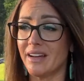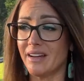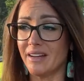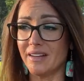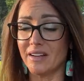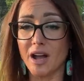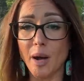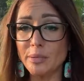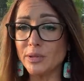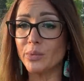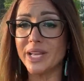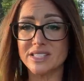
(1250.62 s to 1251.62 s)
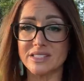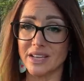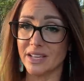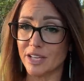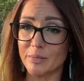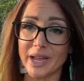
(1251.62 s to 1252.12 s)
uh, a couple of weeks to
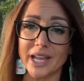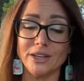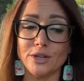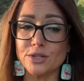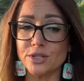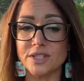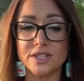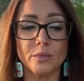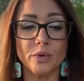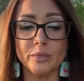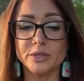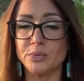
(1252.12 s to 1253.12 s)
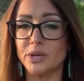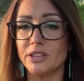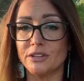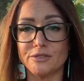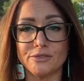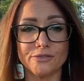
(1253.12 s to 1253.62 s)
incubate, usually somewhere between
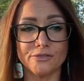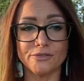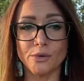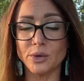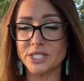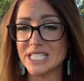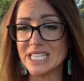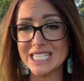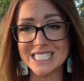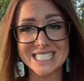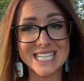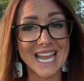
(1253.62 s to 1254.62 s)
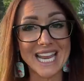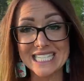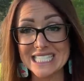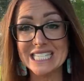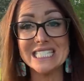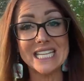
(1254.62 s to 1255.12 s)
the fourteen to
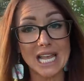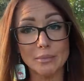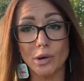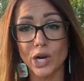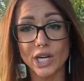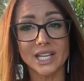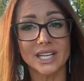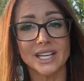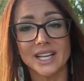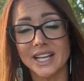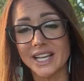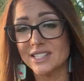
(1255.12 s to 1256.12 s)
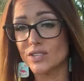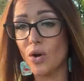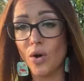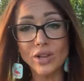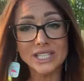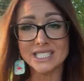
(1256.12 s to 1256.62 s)
eighteen day mark is
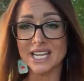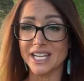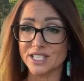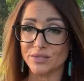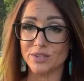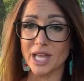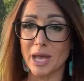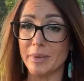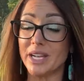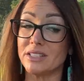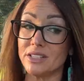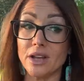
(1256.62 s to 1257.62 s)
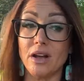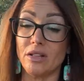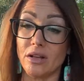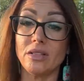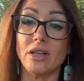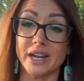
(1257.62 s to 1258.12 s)
all it takes for them. And a,
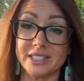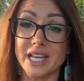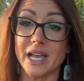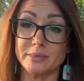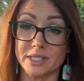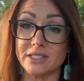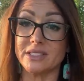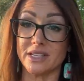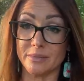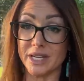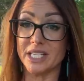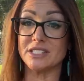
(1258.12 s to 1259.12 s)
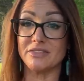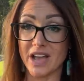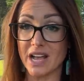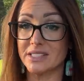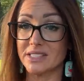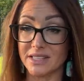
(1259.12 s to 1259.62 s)
a lot of times it's, I mean, it's
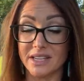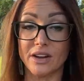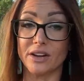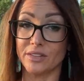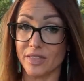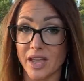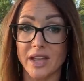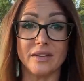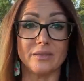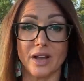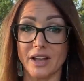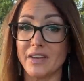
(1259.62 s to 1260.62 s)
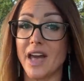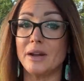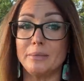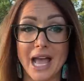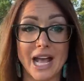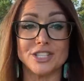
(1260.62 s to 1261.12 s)
fast. They're, they, I've had
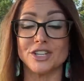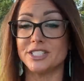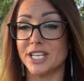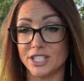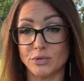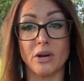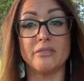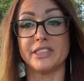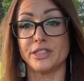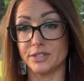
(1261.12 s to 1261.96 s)
them hatch on day twelve and